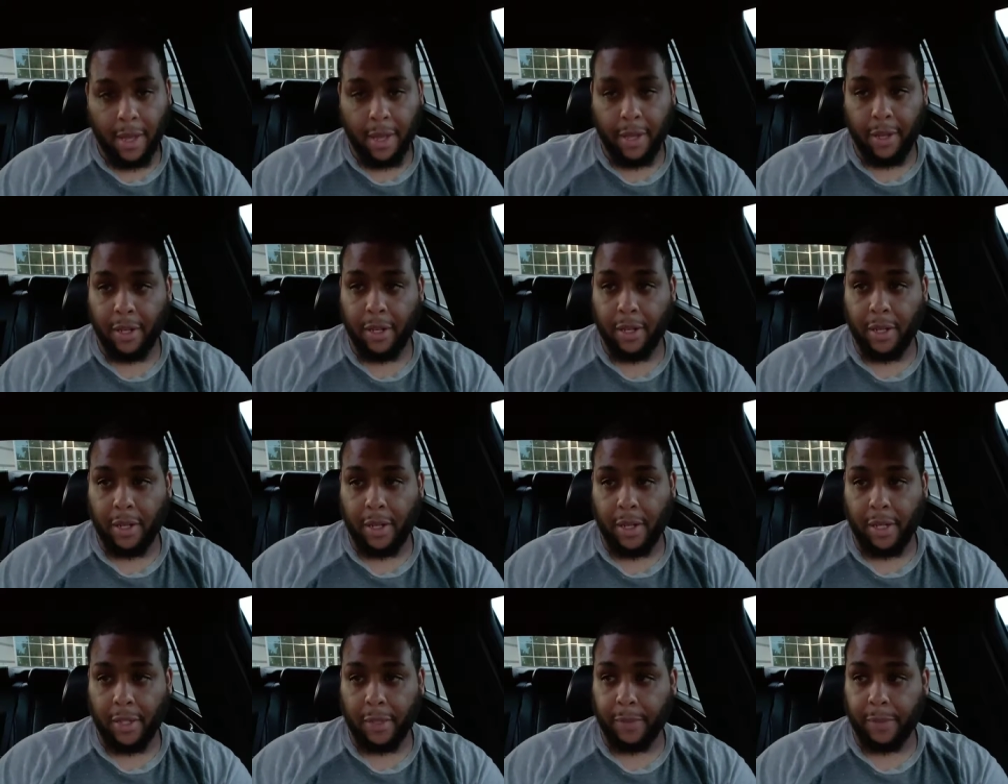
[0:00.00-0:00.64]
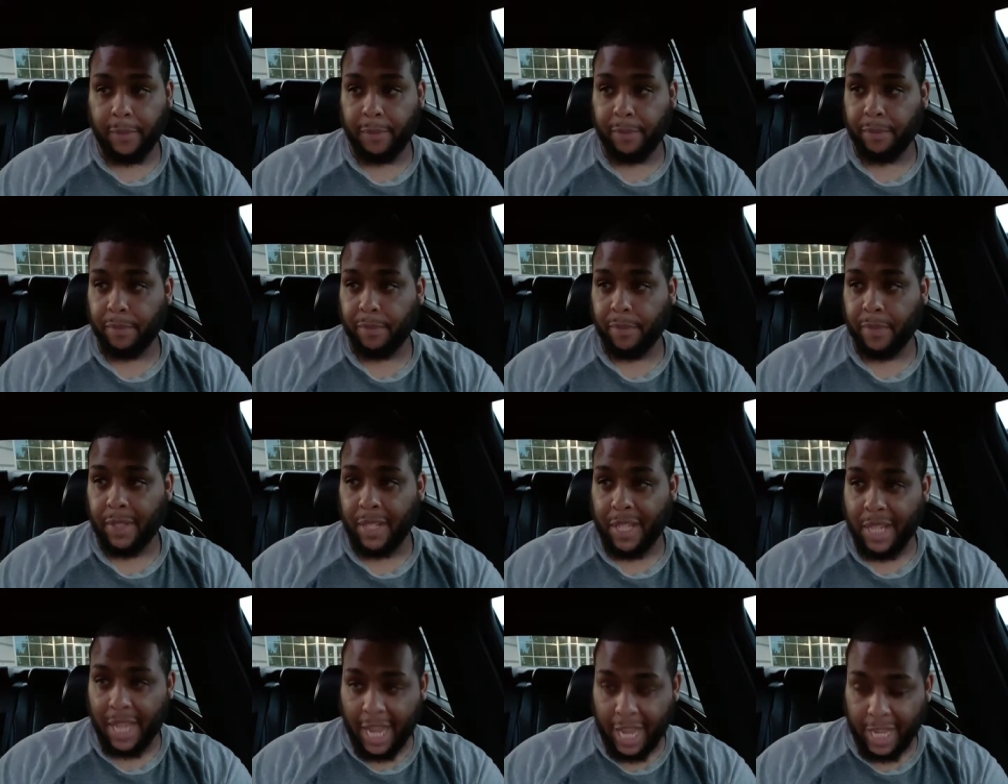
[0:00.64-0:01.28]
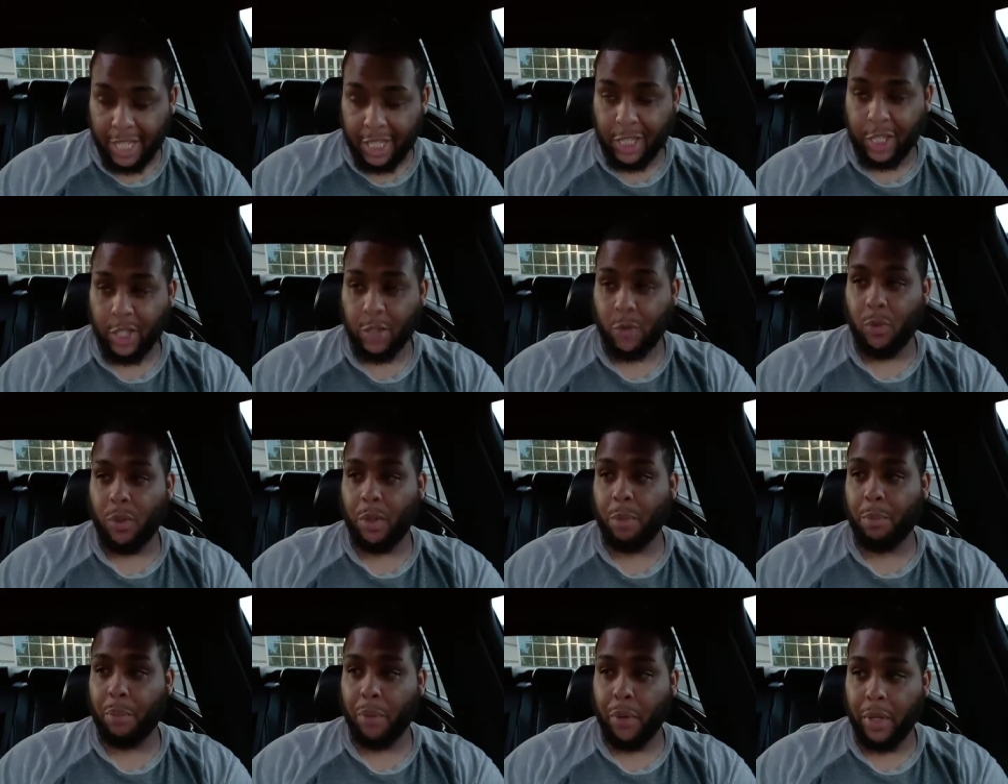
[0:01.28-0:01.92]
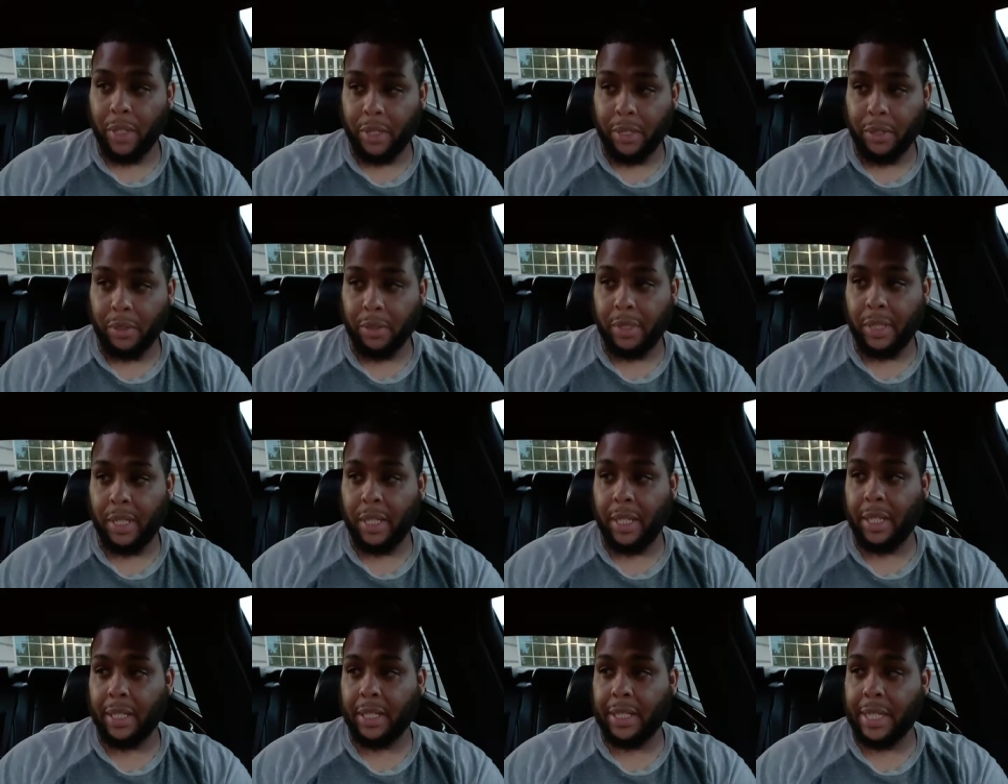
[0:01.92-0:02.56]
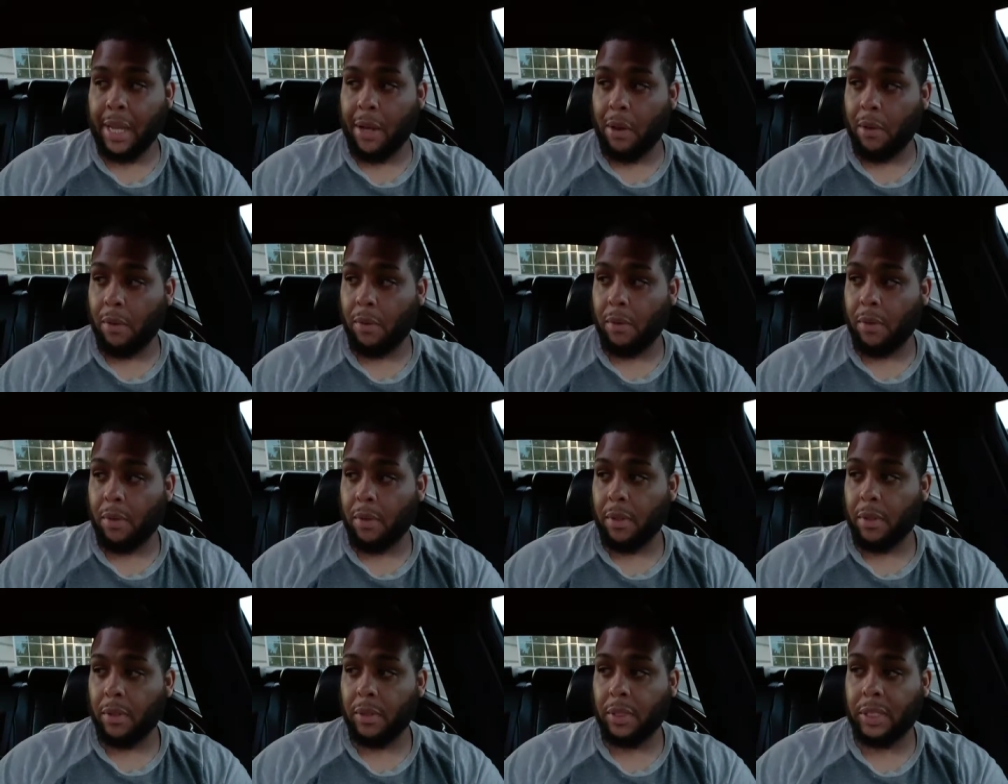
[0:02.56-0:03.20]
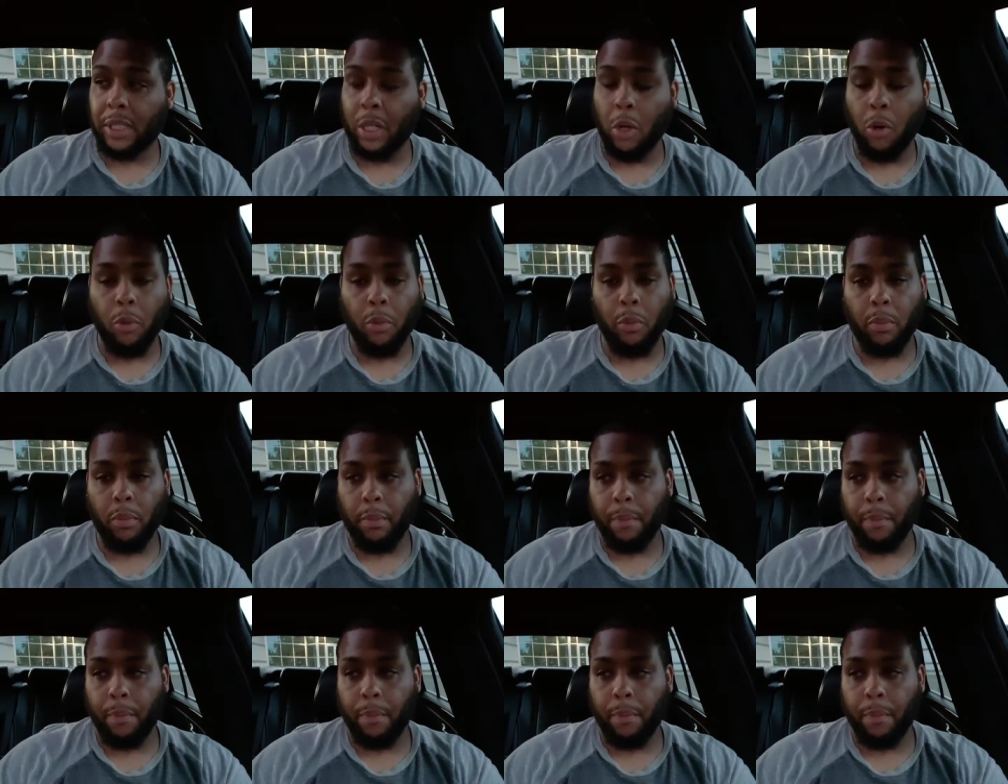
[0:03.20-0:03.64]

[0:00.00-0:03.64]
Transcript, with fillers: and uh i just want to point those things out so